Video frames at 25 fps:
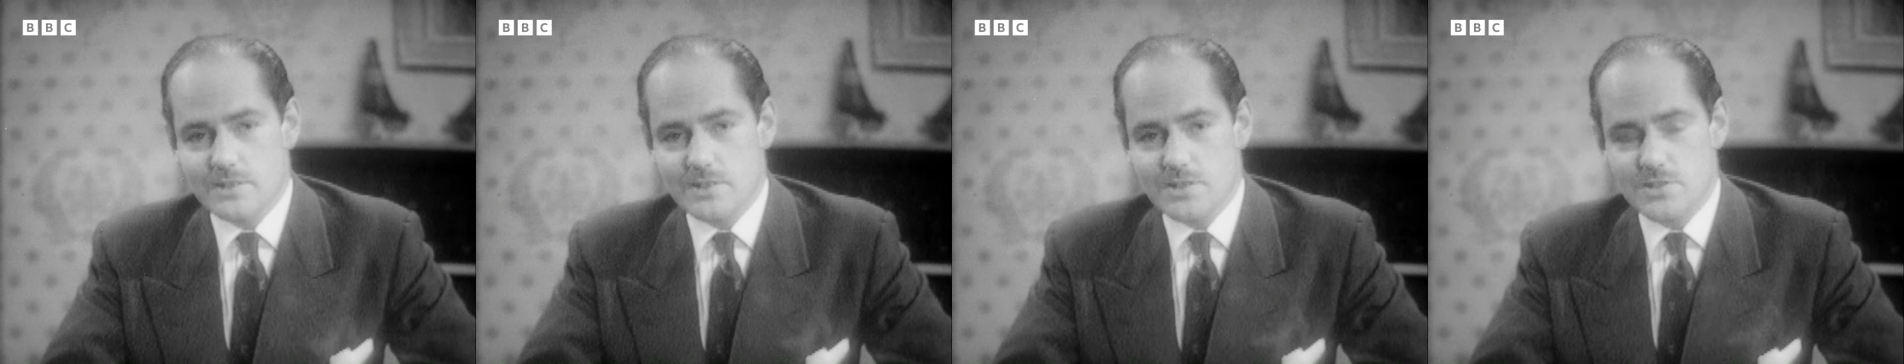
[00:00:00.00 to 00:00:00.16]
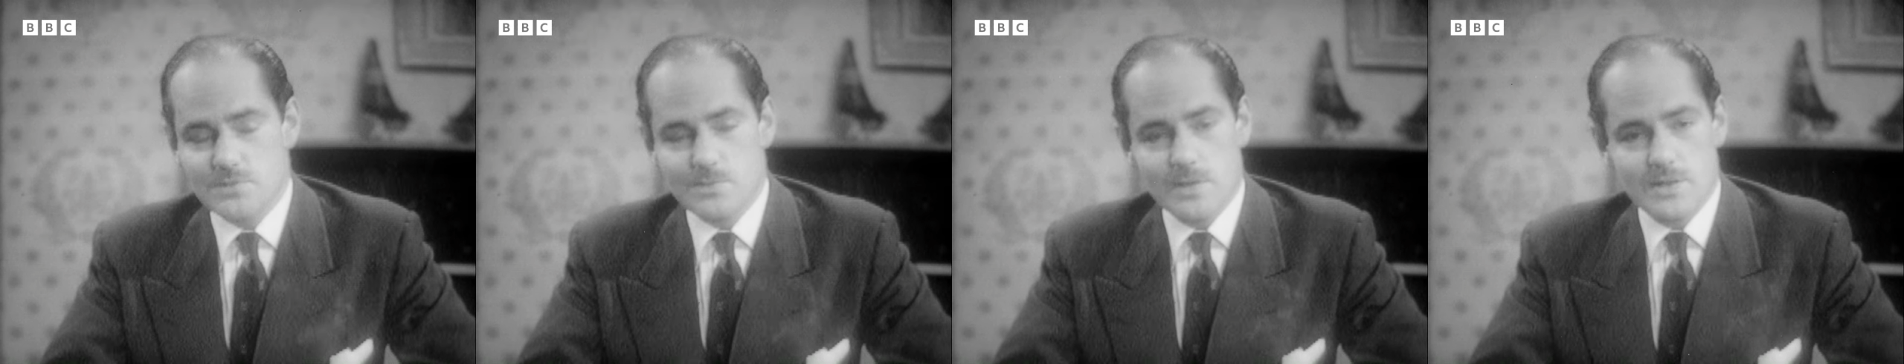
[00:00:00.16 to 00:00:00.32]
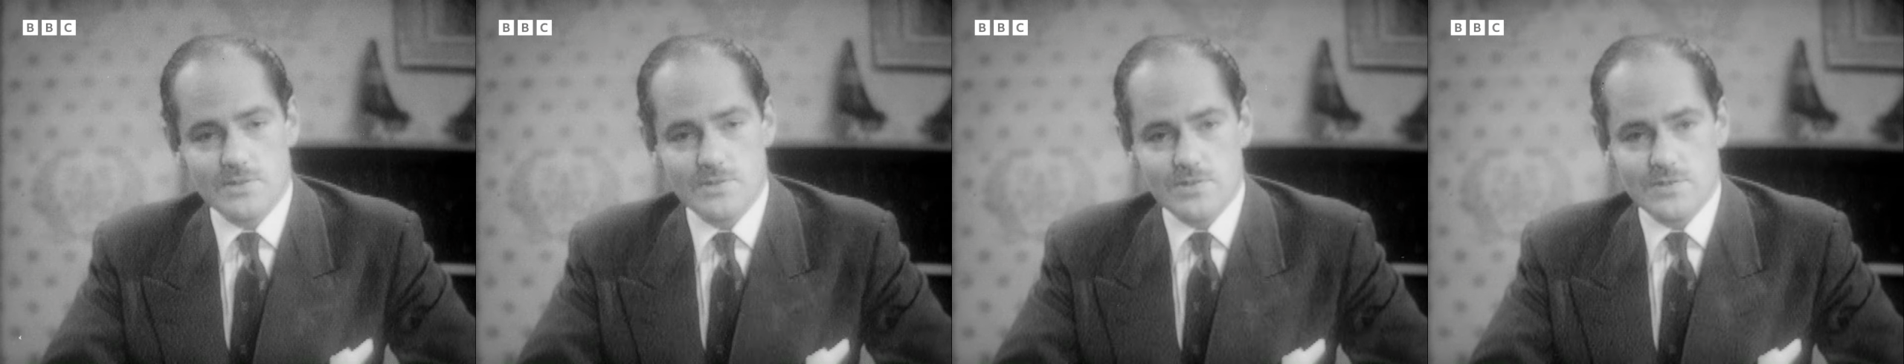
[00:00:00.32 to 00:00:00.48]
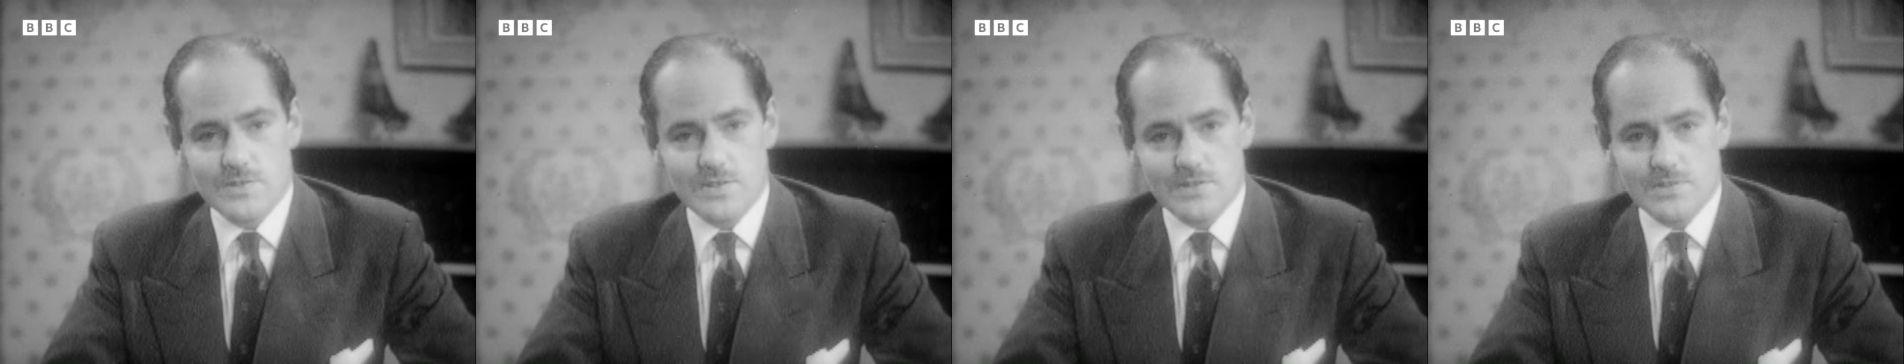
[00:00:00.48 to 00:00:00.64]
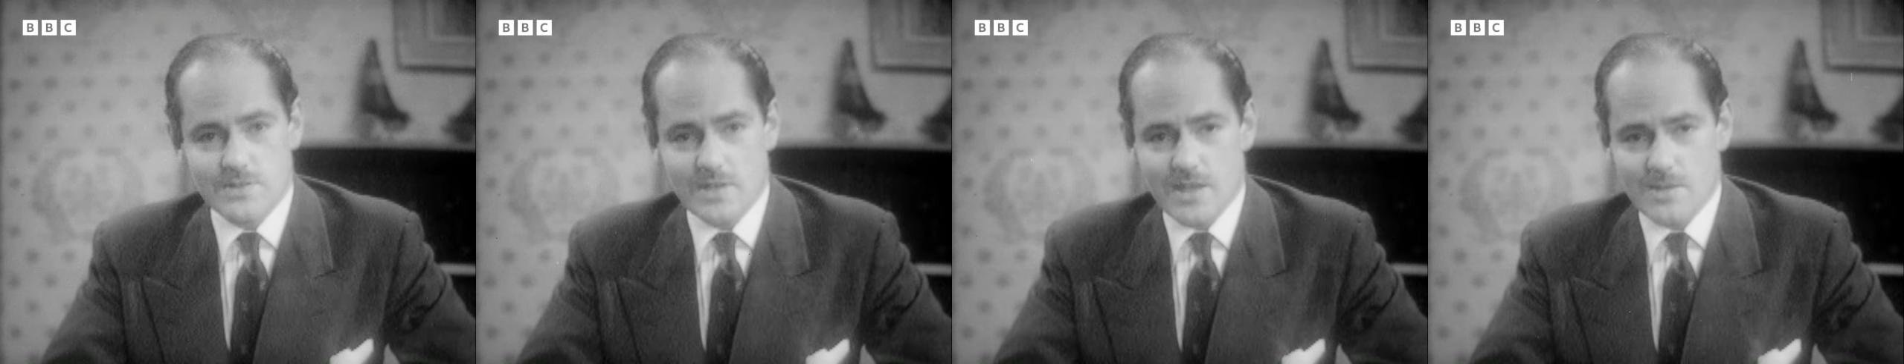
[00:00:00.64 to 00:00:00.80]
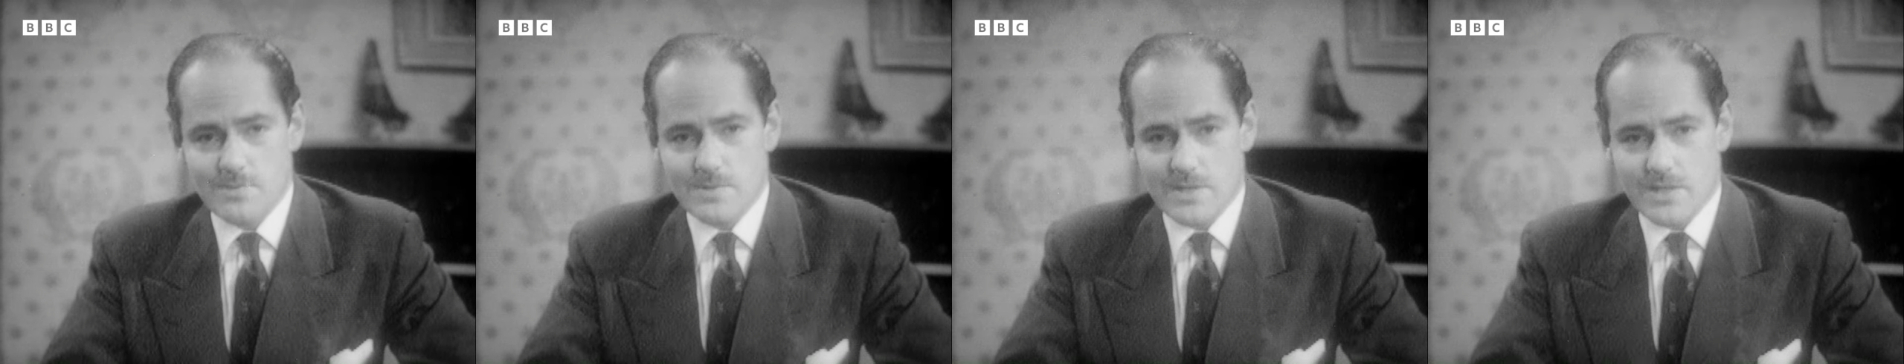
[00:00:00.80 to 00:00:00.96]
inasmuch as he's
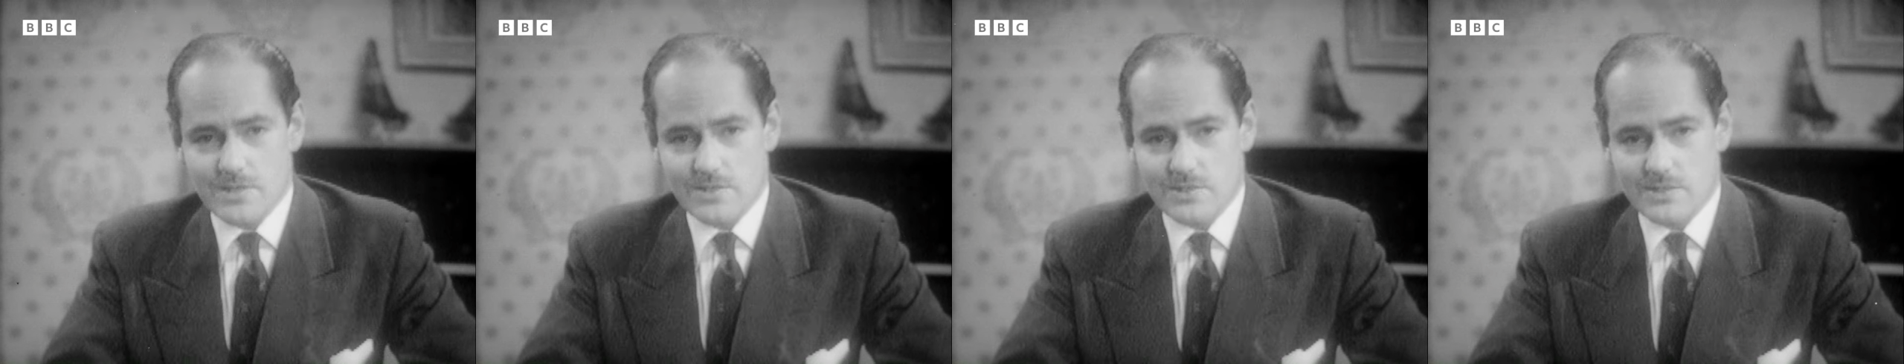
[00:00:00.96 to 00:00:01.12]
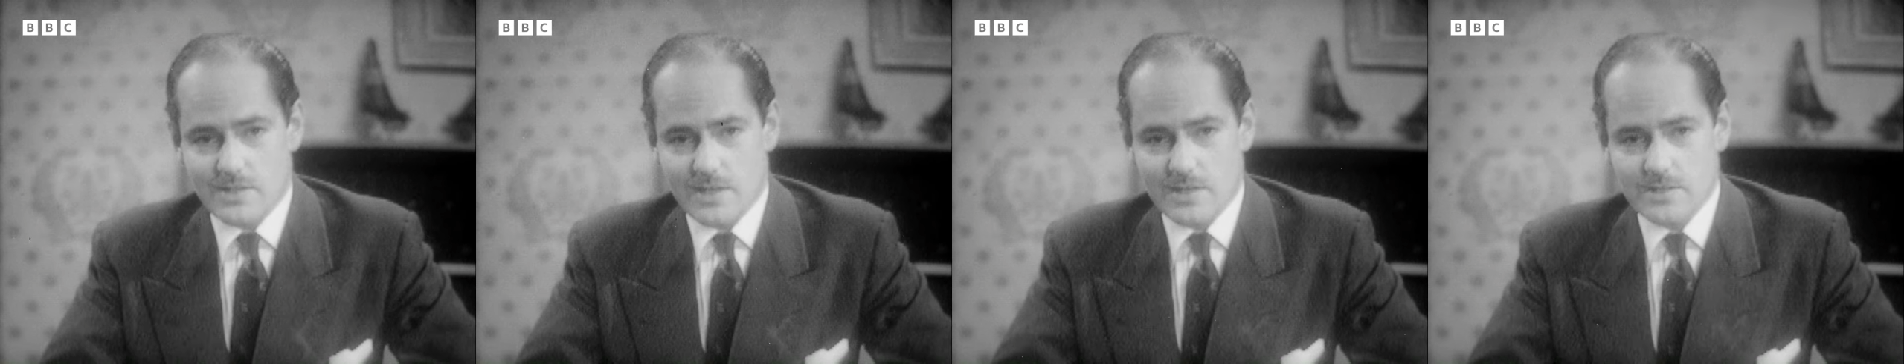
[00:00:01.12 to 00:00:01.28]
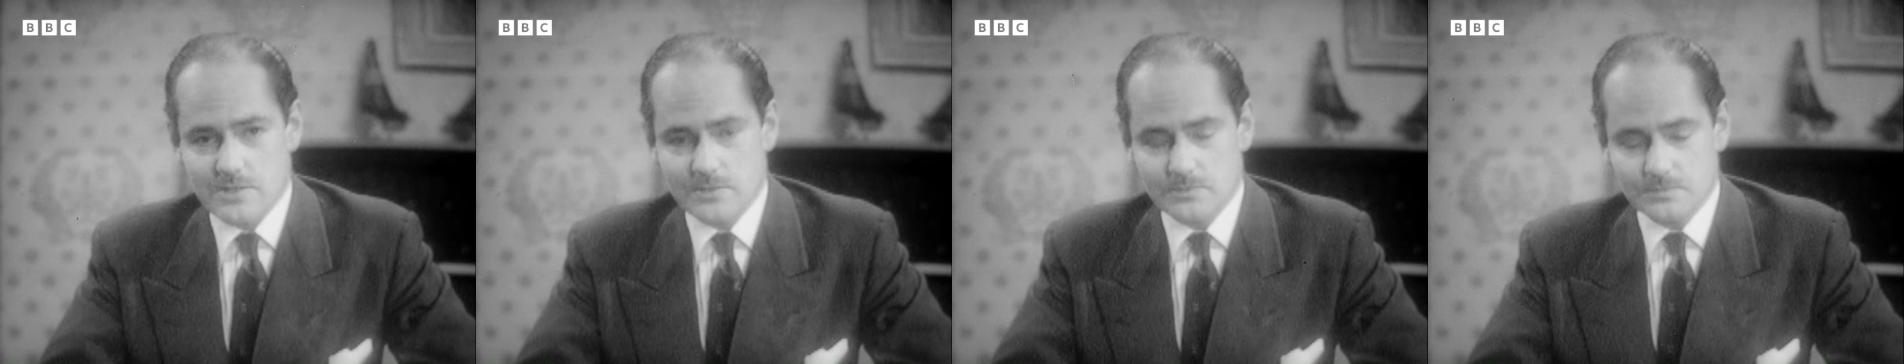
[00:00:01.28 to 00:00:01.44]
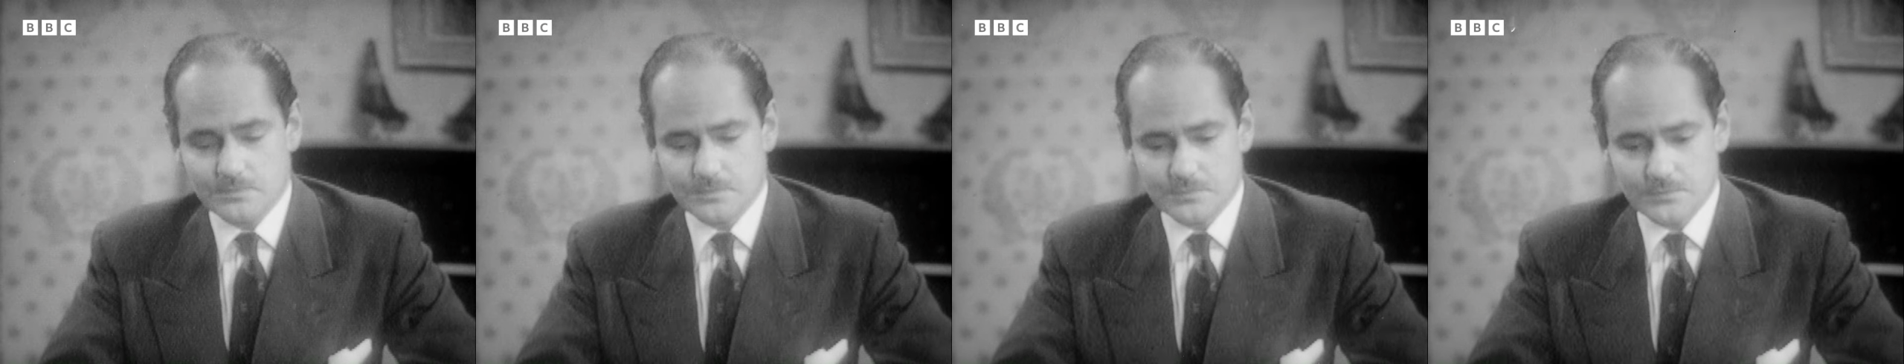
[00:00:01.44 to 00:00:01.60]
come here tonight